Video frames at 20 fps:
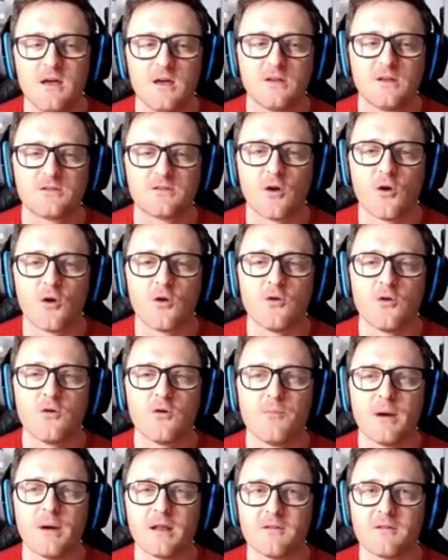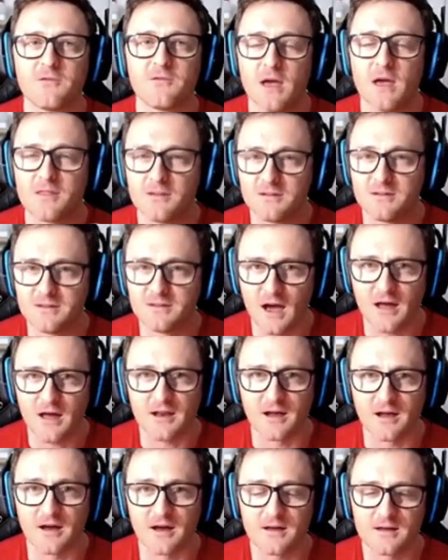So, but if you had the
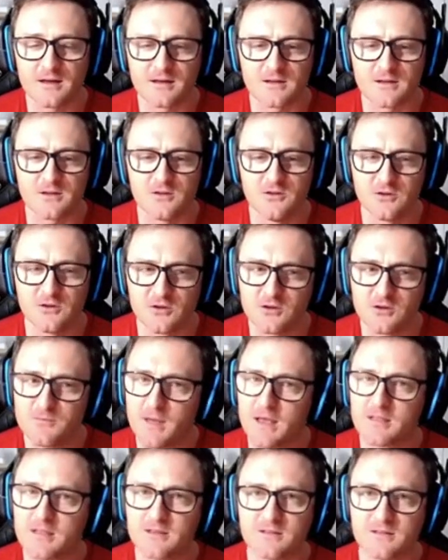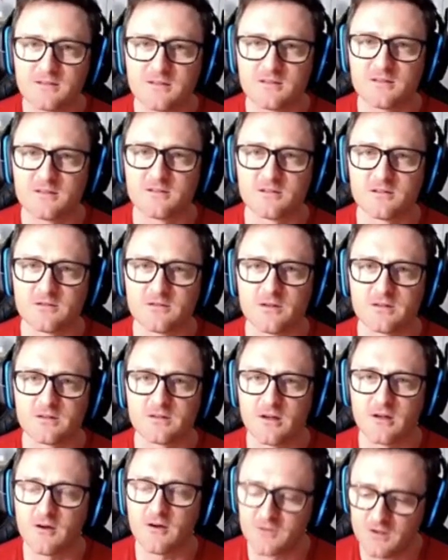data, you could make these decisions for
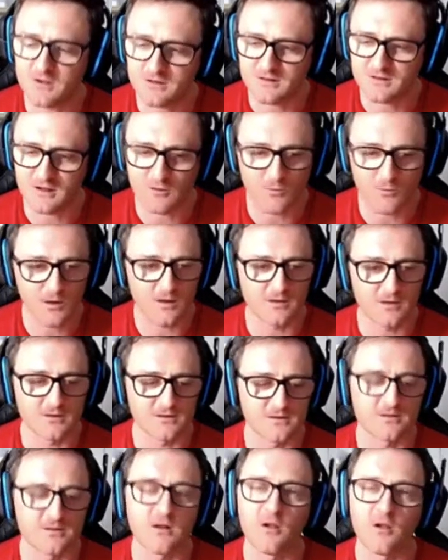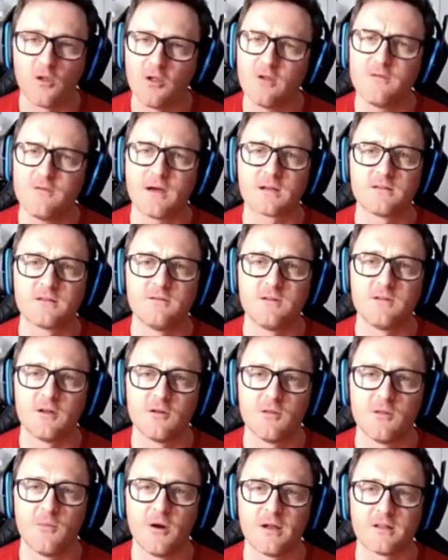yourself. You could say, wow, there's a lot of activity on the
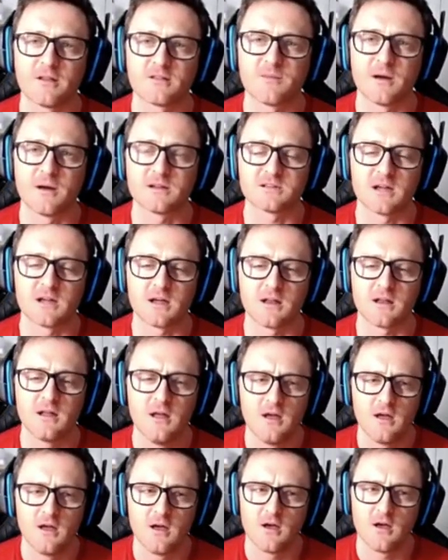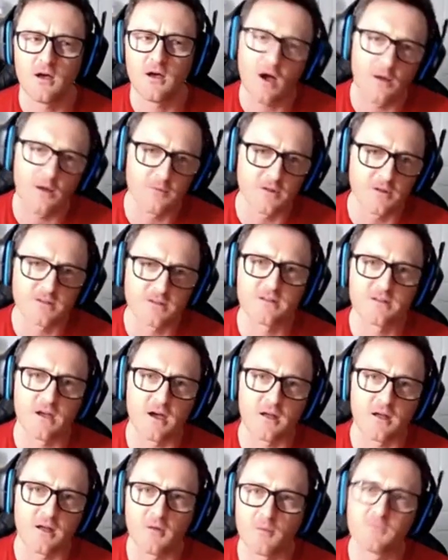Binance Smart Chain. I'm just
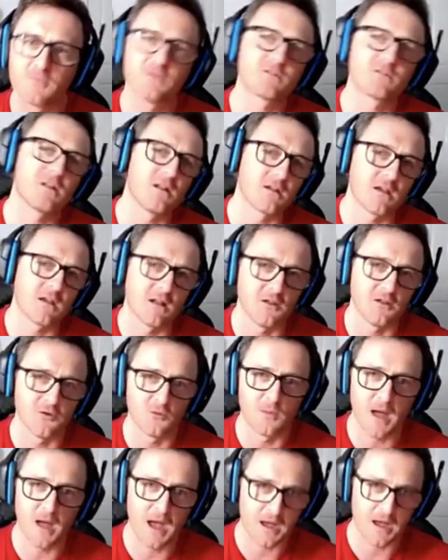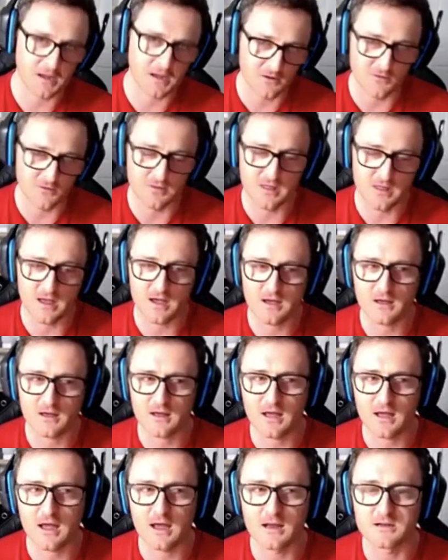going to get a little bag here and there.
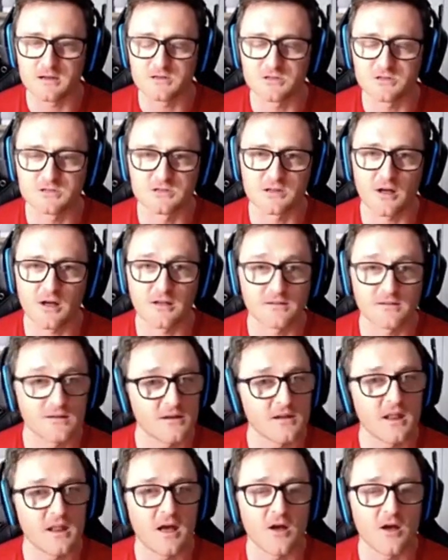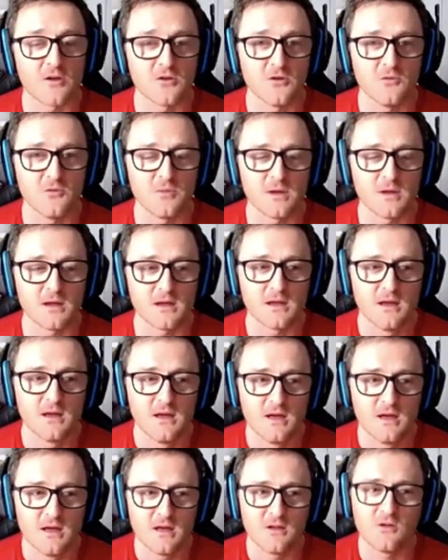And I tell you now, you'd be
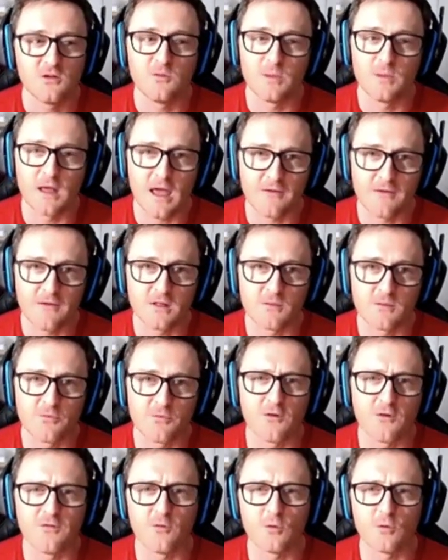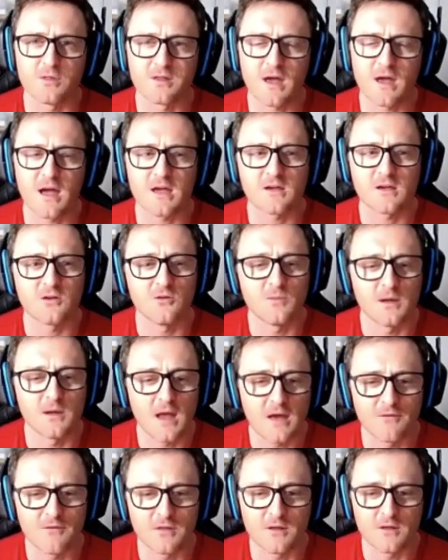heavily in profit with Cake. You'd be
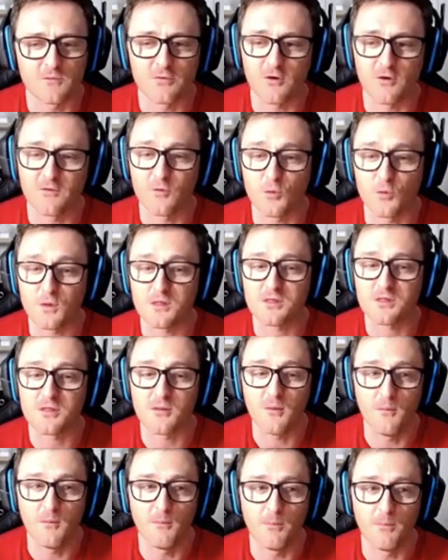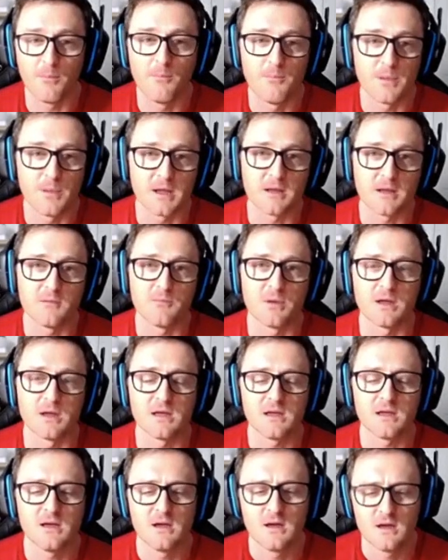heavily in profit with
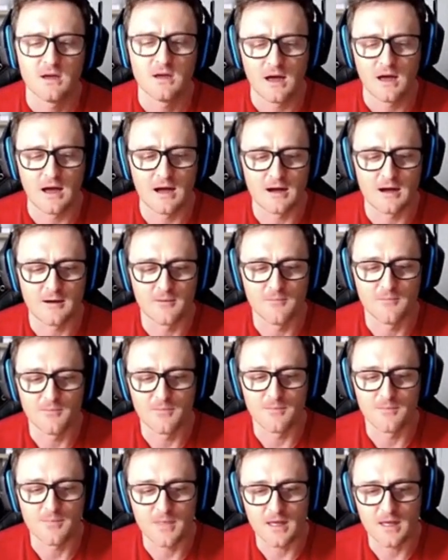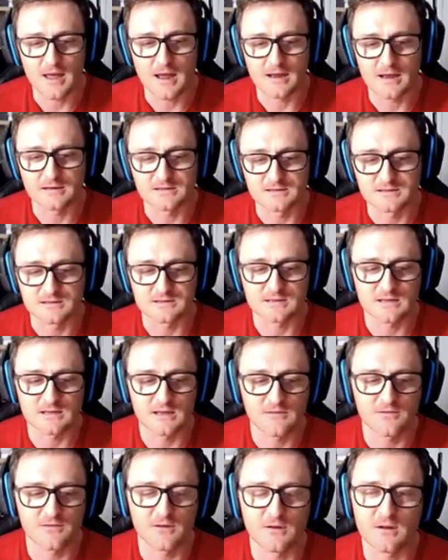BNB. And
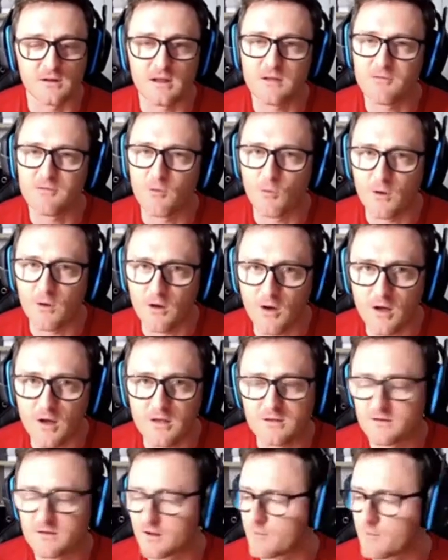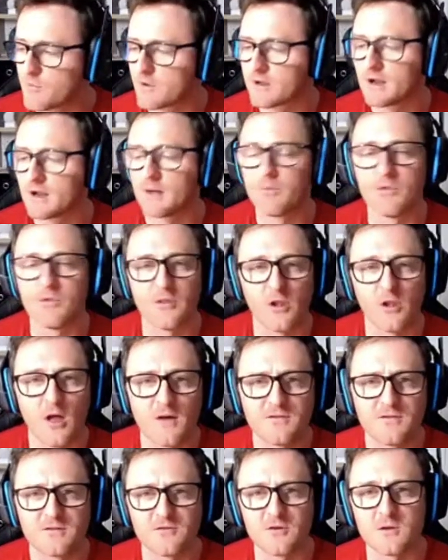even when I started bringing it up on the
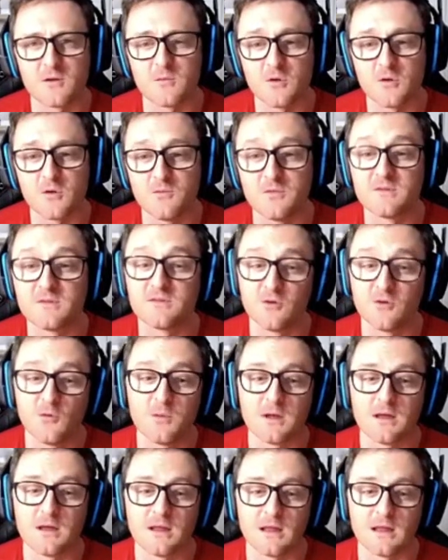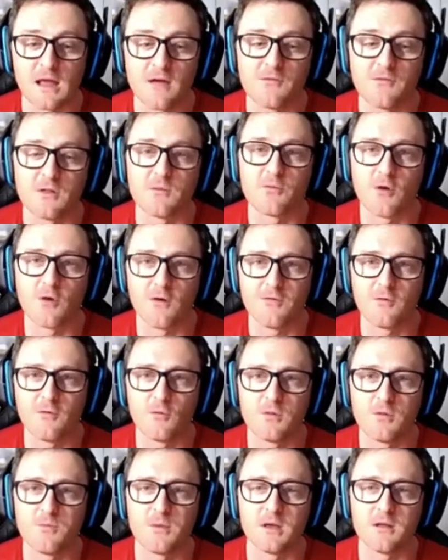live stream, you'd still be heavily in profit
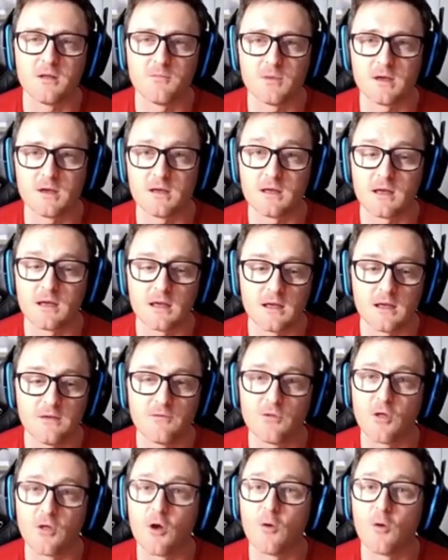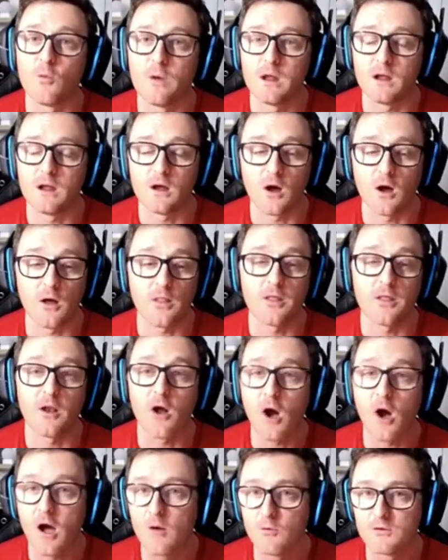with BNB, even though
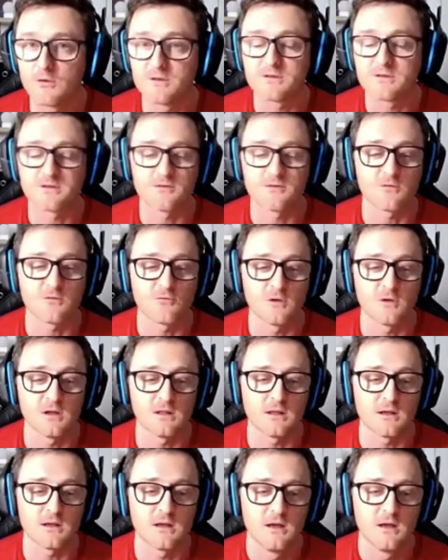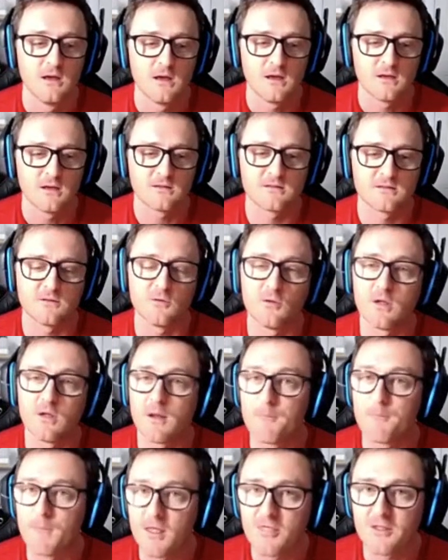I was really still a
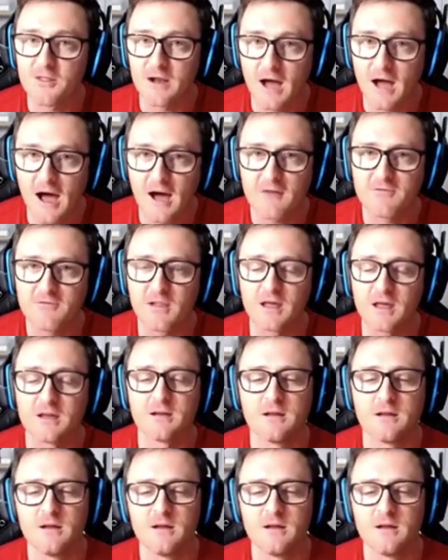month and a half late.